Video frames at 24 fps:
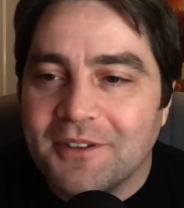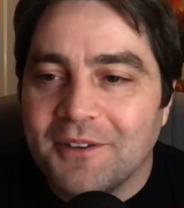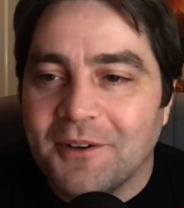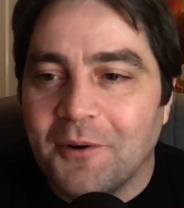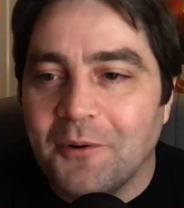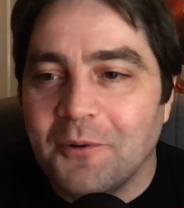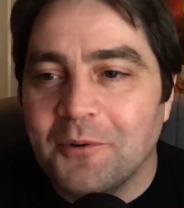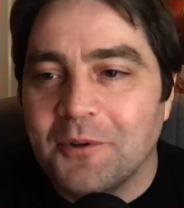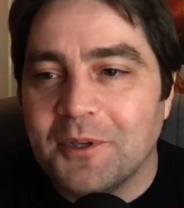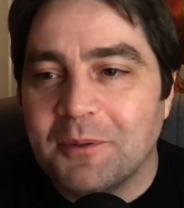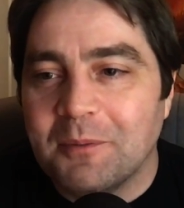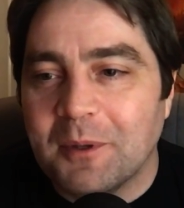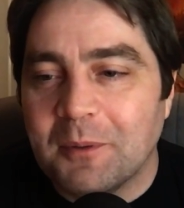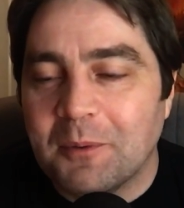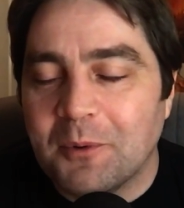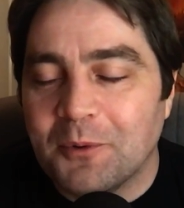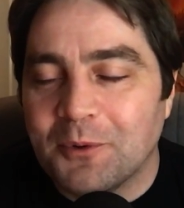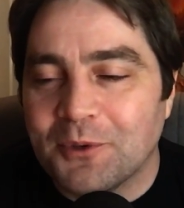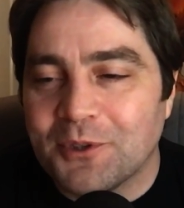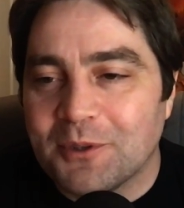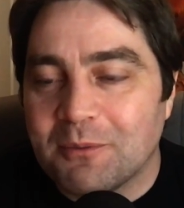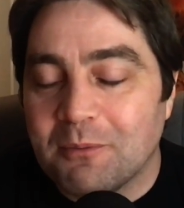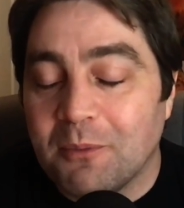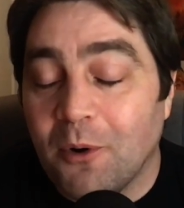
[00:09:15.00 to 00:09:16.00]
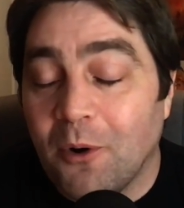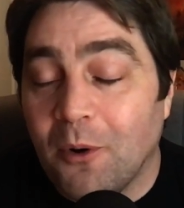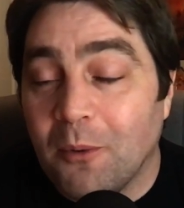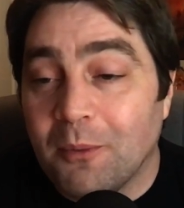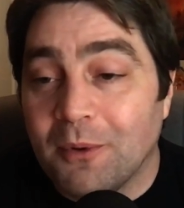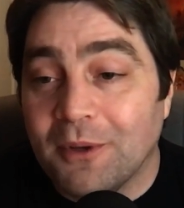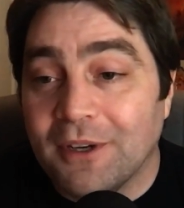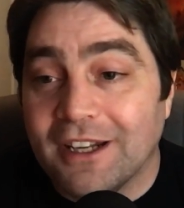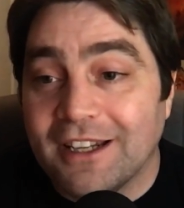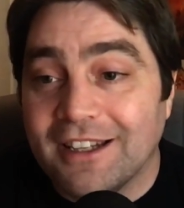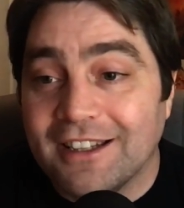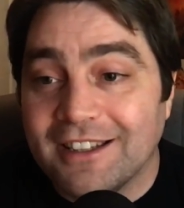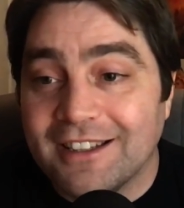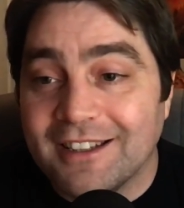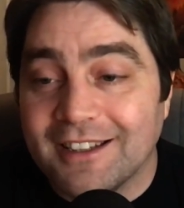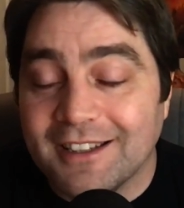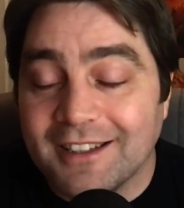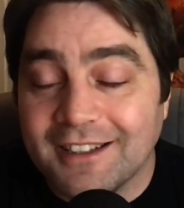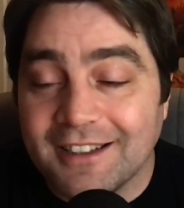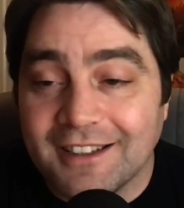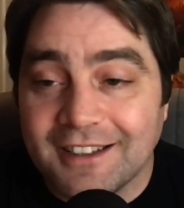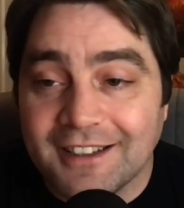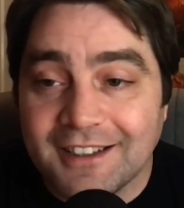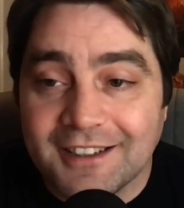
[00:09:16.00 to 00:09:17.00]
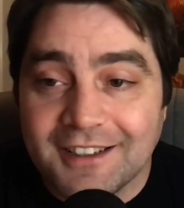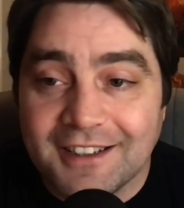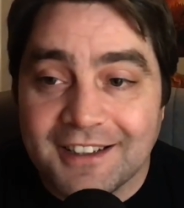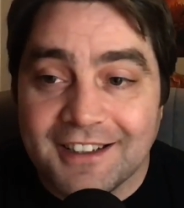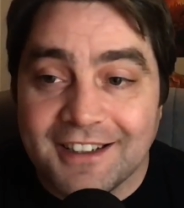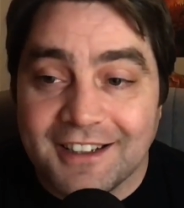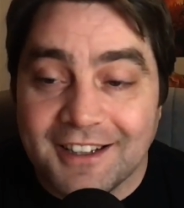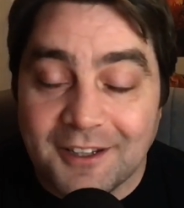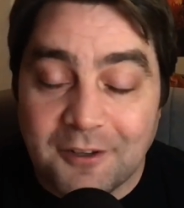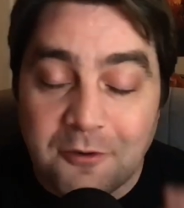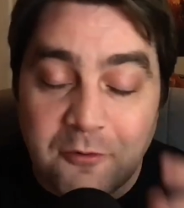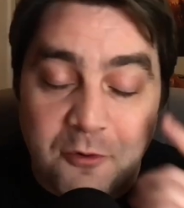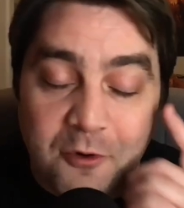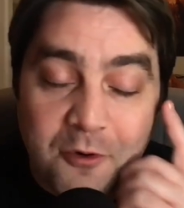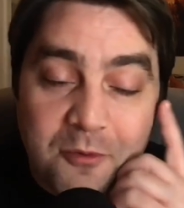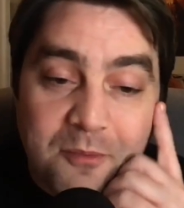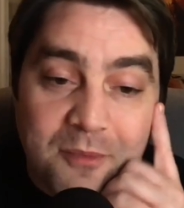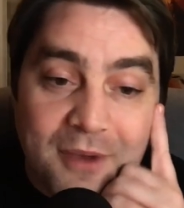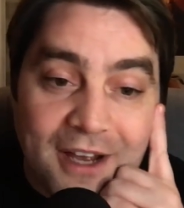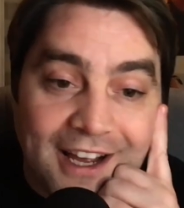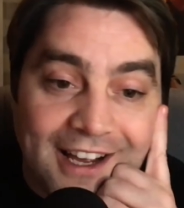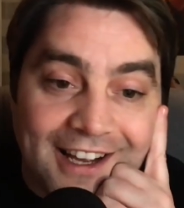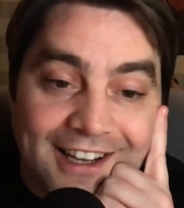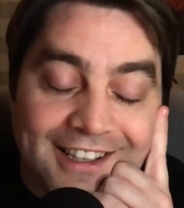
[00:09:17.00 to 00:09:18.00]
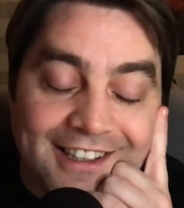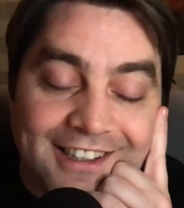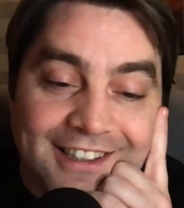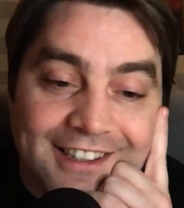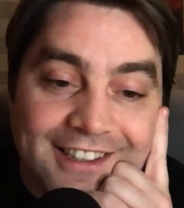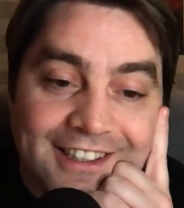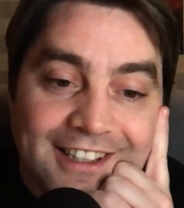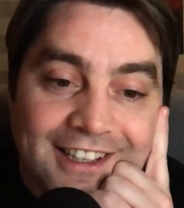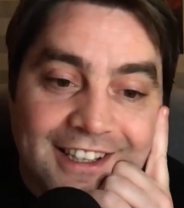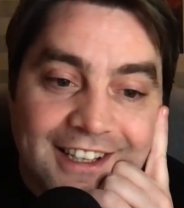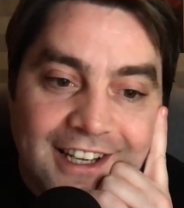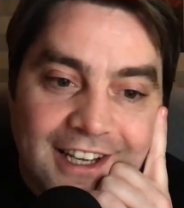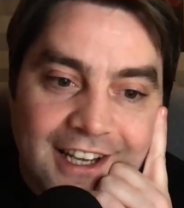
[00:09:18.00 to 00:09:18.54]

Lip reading: All these people were just popping into the room, and